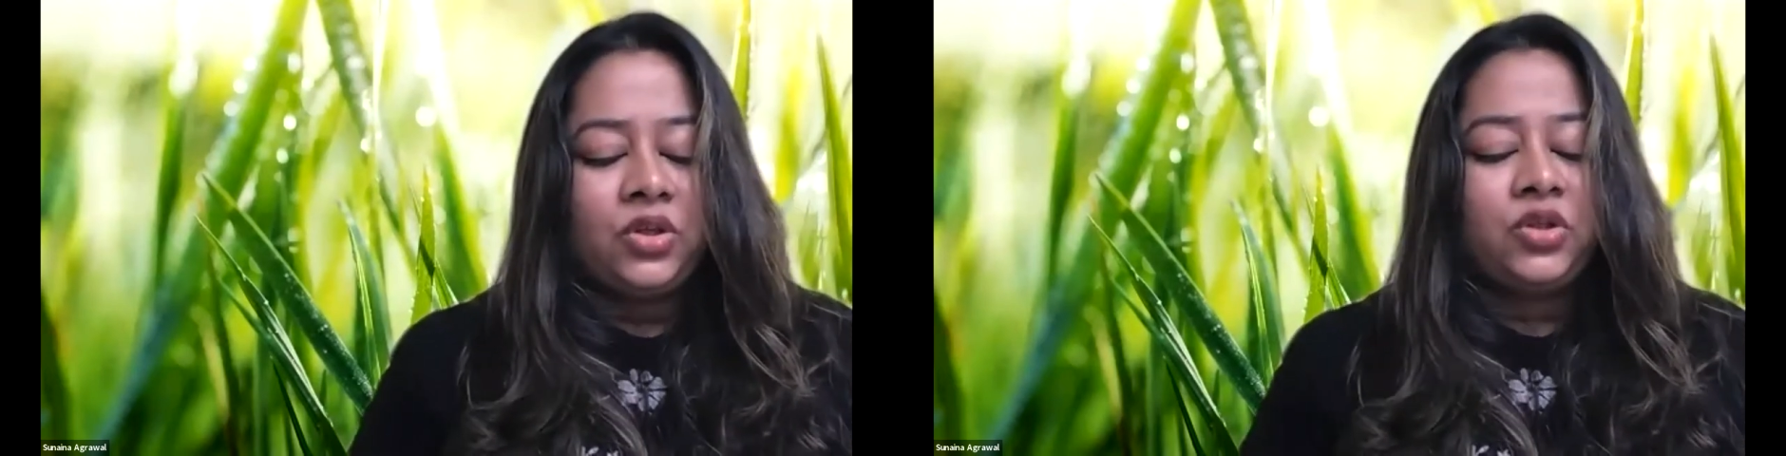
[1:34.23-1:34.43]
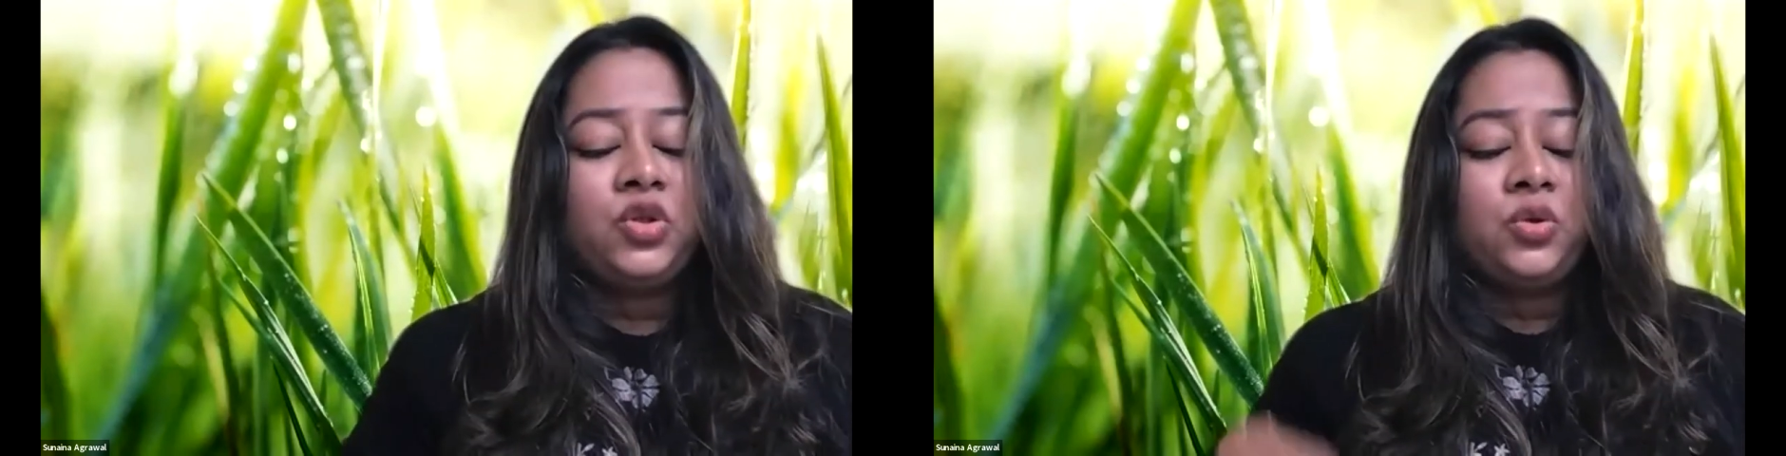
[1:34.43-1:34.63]

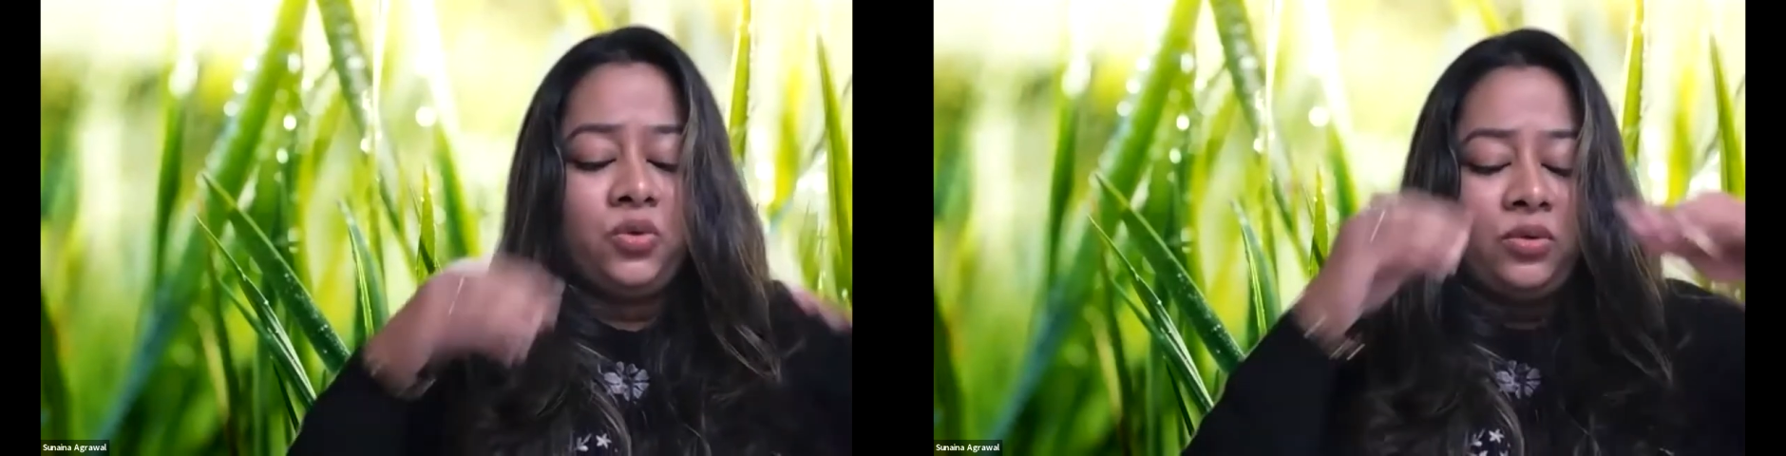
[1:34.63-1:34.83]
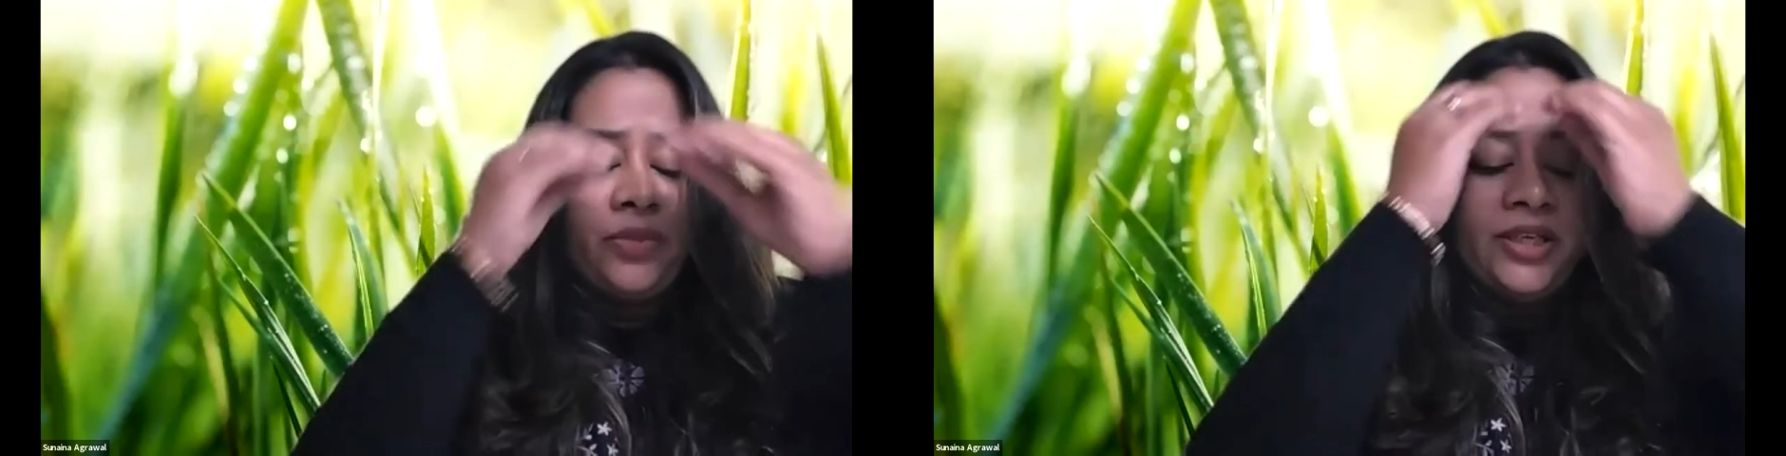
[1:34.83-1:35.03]

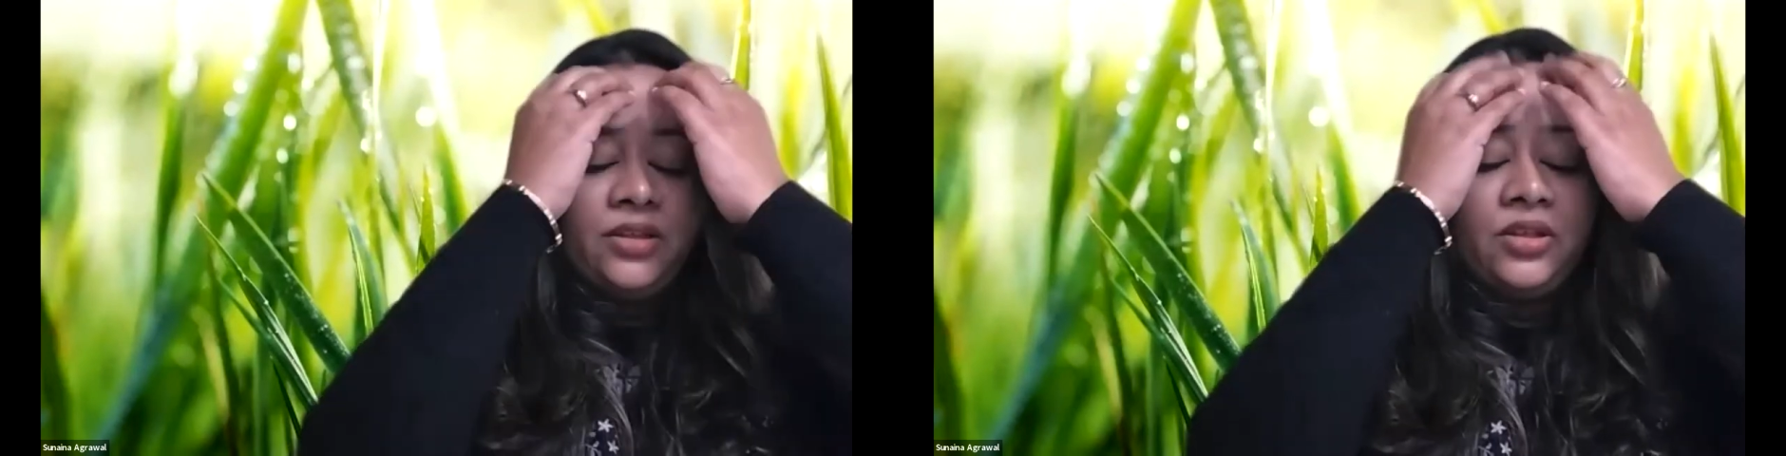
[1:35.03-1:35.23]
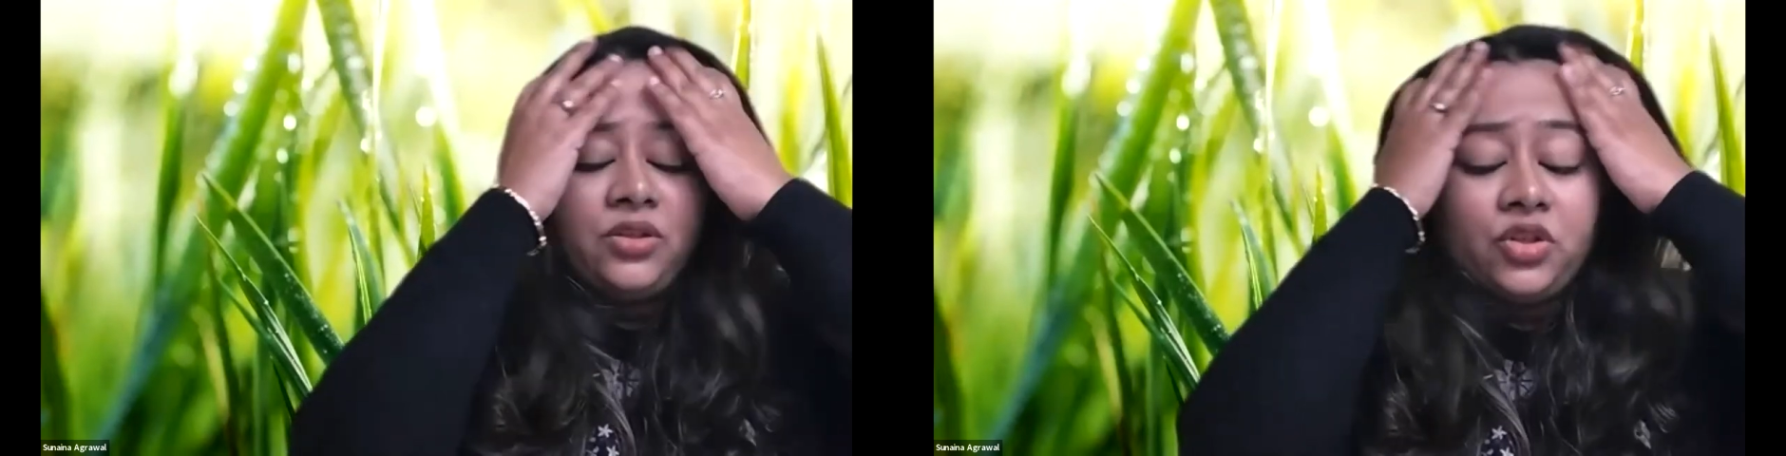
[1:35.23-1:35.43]
soulmate
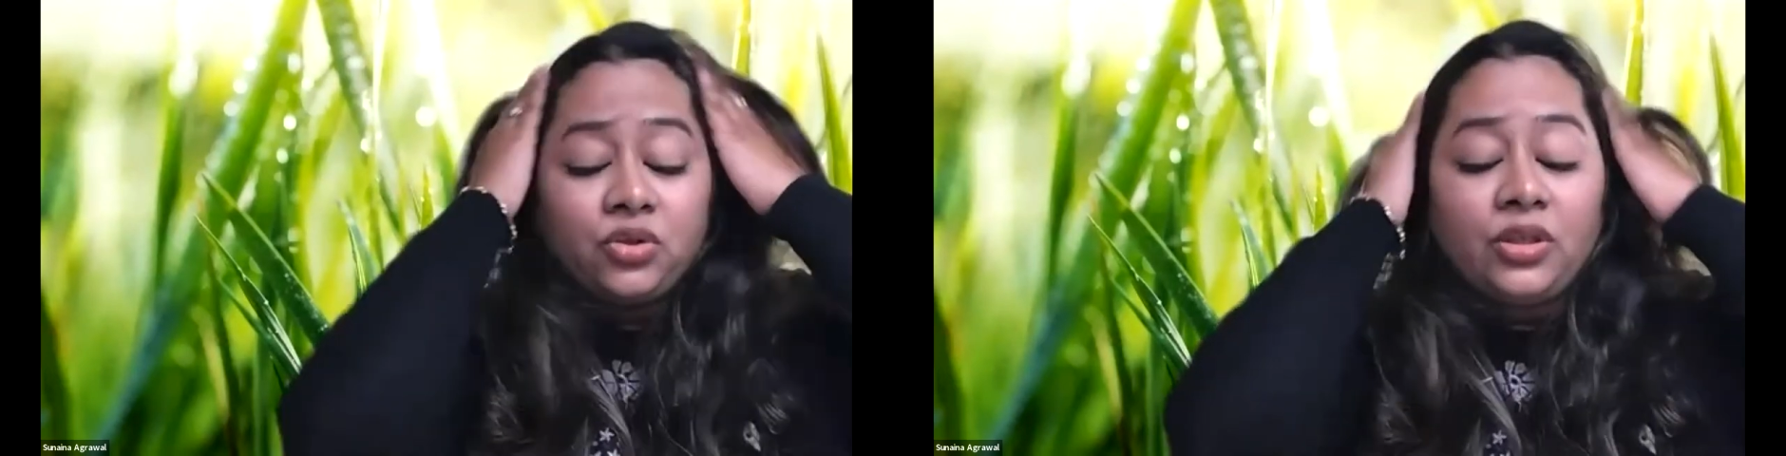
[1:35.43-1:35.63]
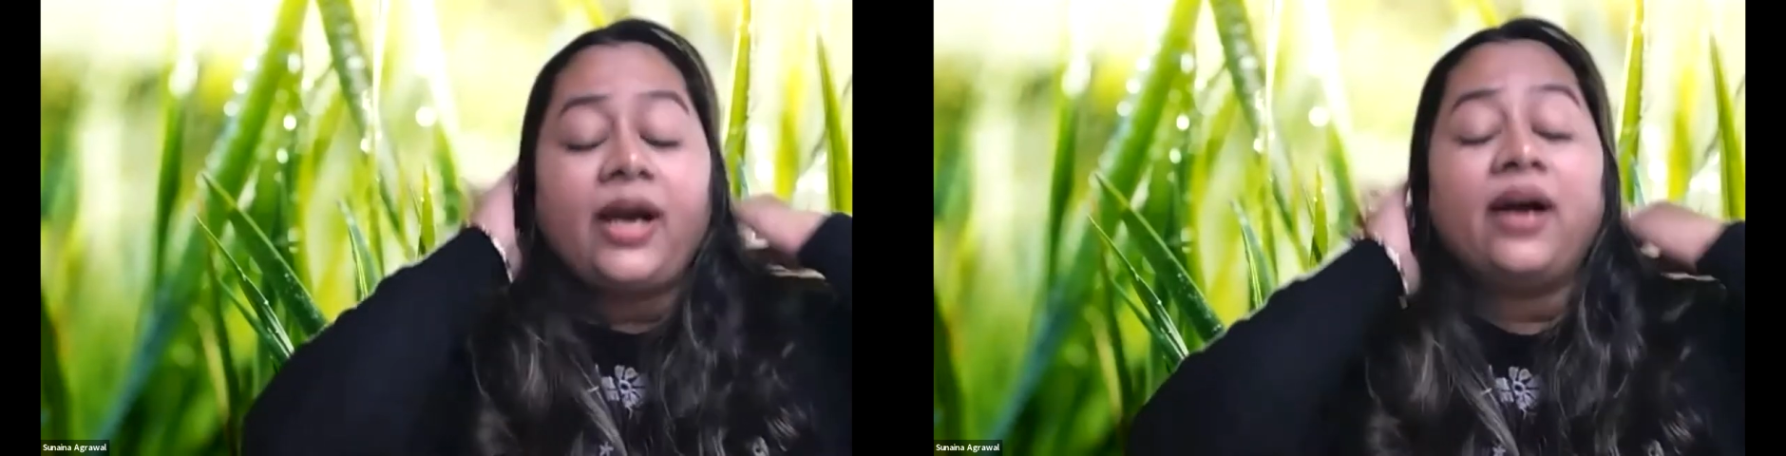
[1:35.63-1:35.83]

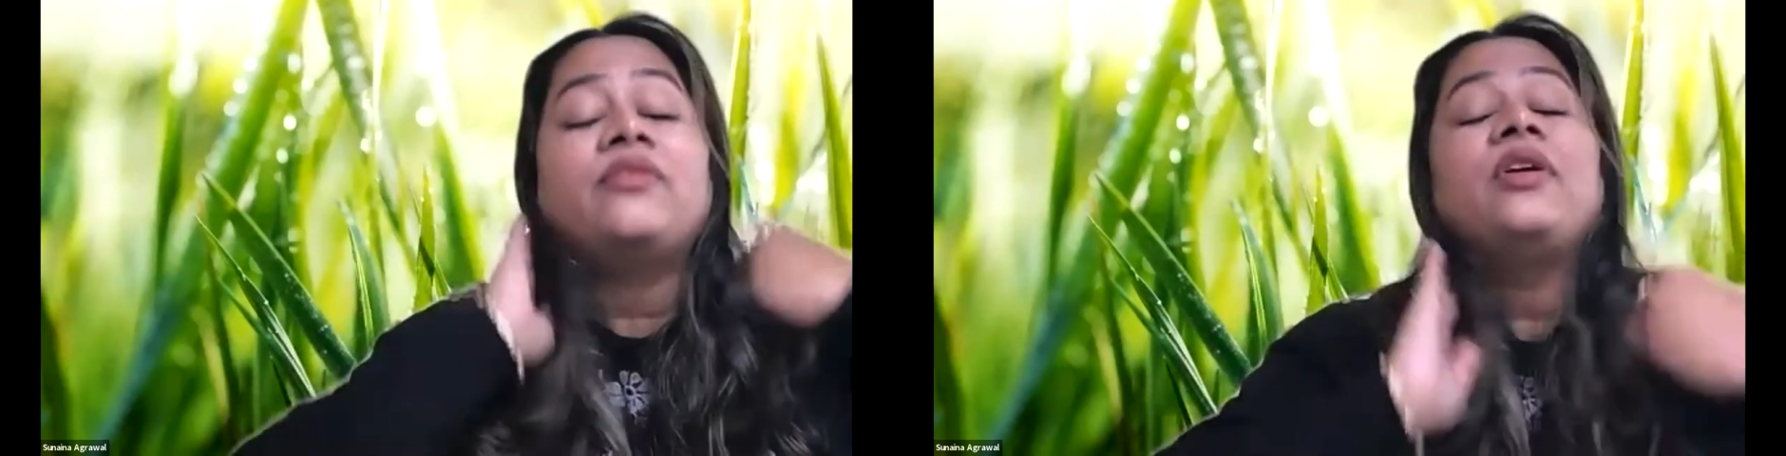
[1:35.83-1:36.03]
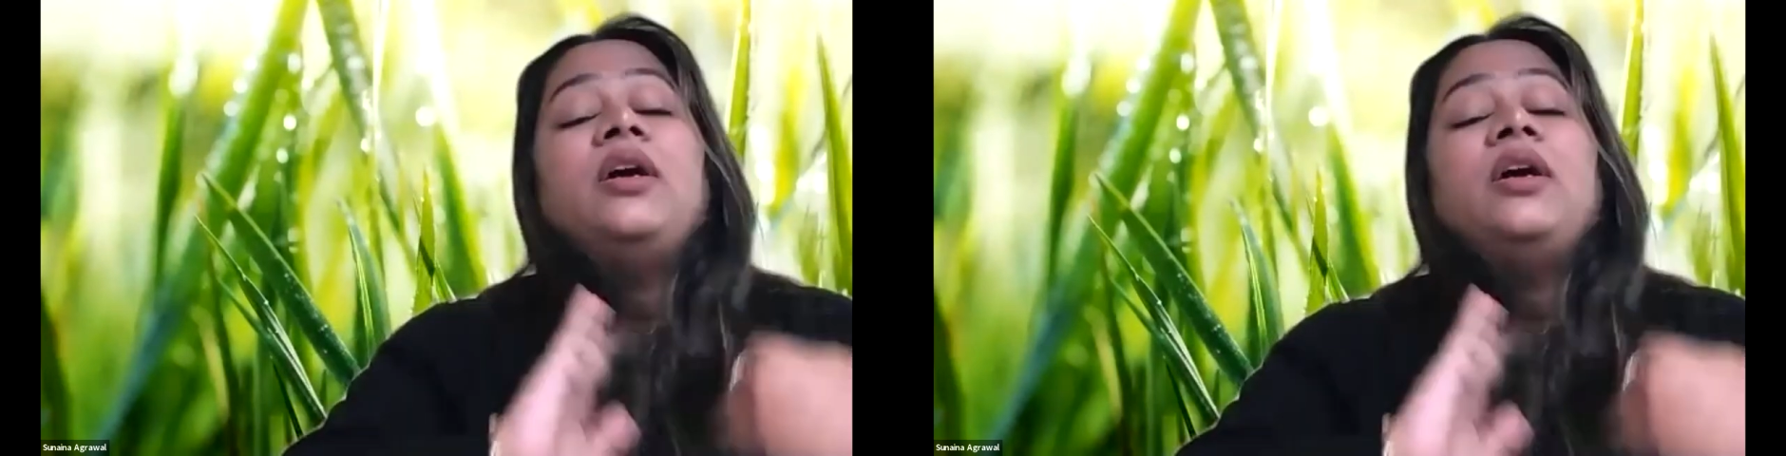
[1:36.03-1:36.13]
should have.